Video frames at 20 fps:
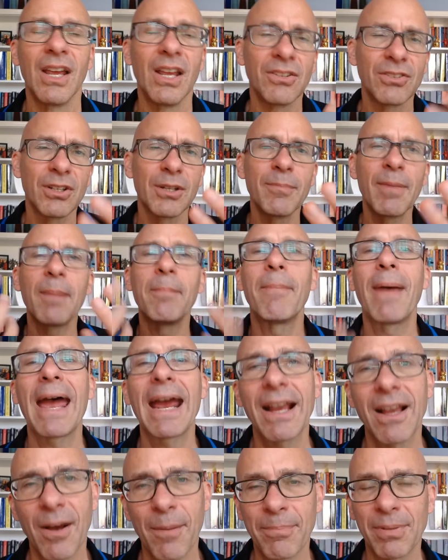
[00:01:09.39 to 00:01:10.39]
So let me
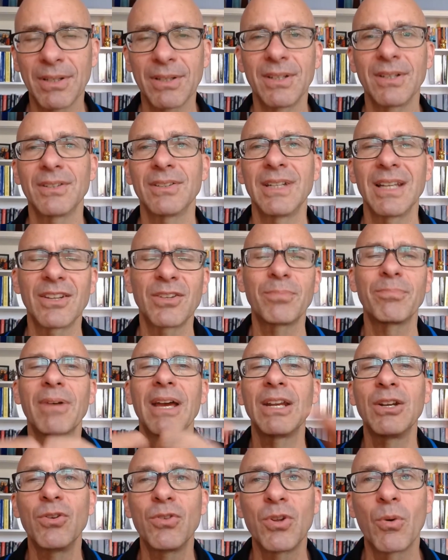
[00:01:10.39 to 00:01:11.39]
back up a little and
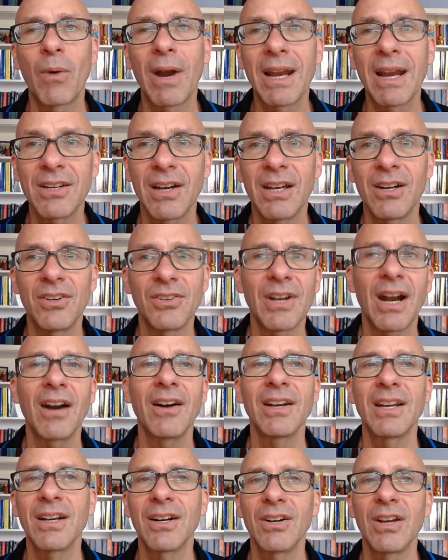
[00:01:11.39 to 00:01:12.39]
explain who the regulators are
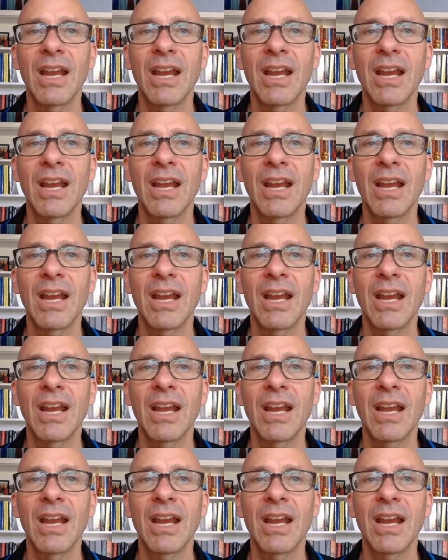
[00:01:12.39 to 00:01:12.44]
here.